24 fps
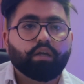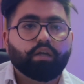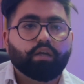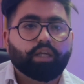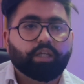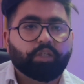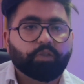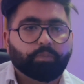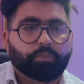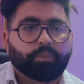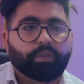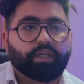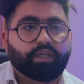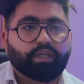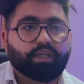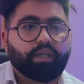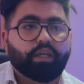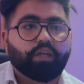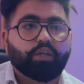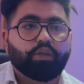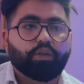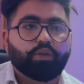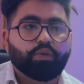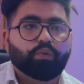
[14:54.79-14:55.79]

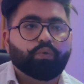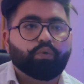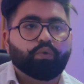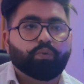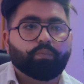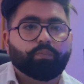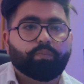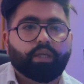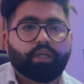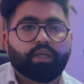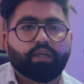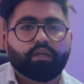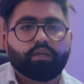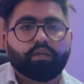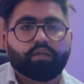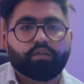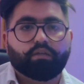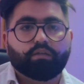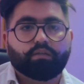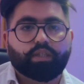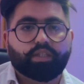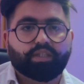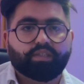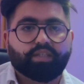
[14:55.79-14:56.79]
expecting you to make
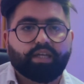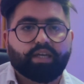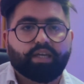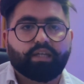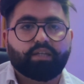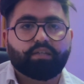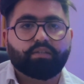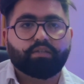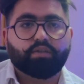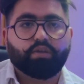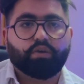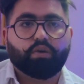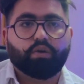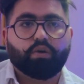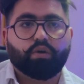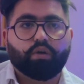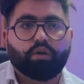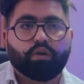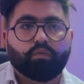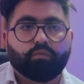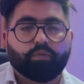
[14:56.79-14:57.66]
designs or